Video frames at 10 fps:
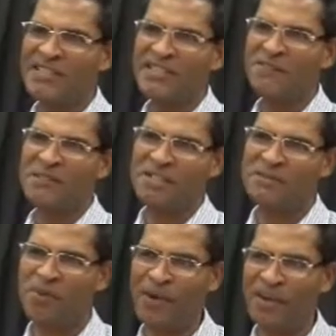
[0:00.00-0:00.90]
is the
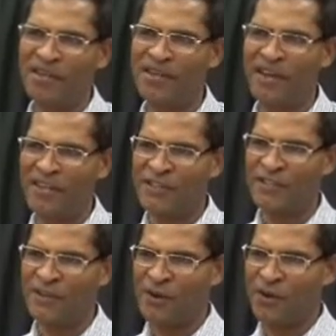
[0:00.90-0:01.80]
first point.
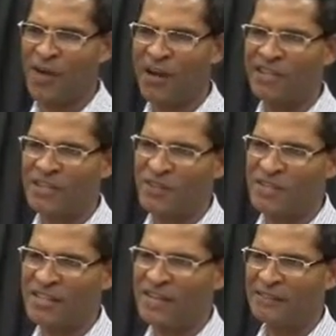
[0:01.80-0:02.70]
So ask
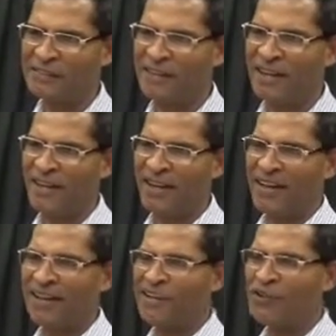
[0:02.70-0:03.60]
yourself,
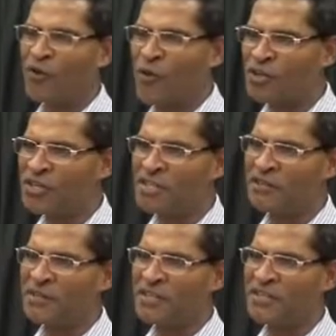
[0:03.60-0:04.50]
in your
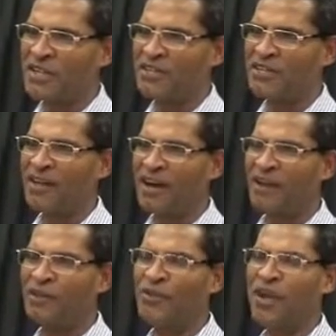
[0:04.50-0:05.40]
quantitative research,
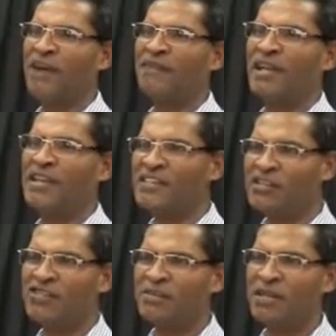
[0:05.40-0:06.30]
are you having an
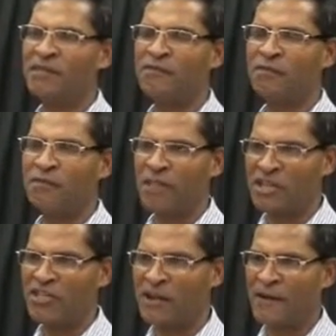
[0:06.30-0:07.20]
instrument for
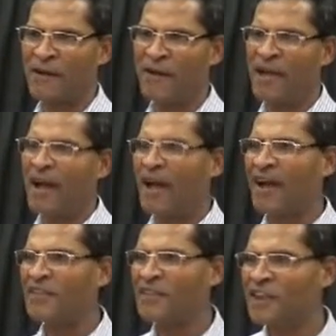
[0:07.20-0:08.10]
measure?
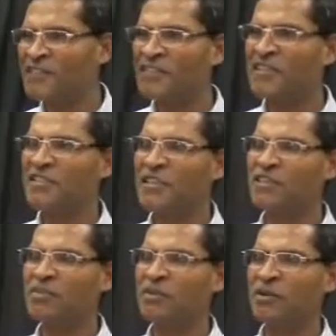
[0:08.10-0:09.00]
And does this
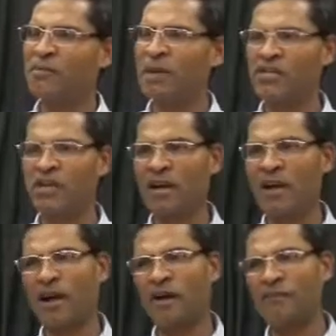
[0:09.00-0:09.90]
instrument of measure
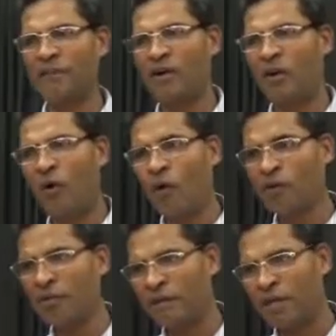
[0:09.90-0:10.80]
cover all
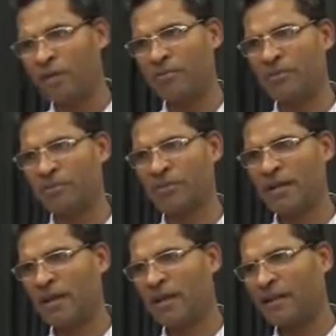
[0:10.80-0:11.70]
the variables
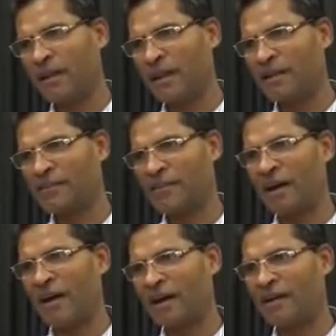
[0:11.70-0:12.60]
that
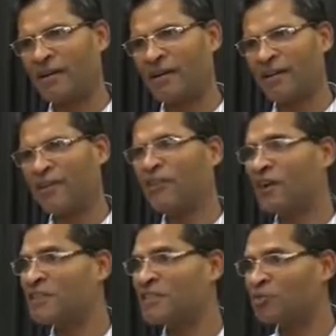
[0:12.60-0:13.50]
are in your
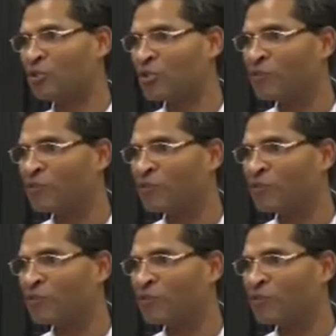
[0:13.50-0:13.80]
conceptual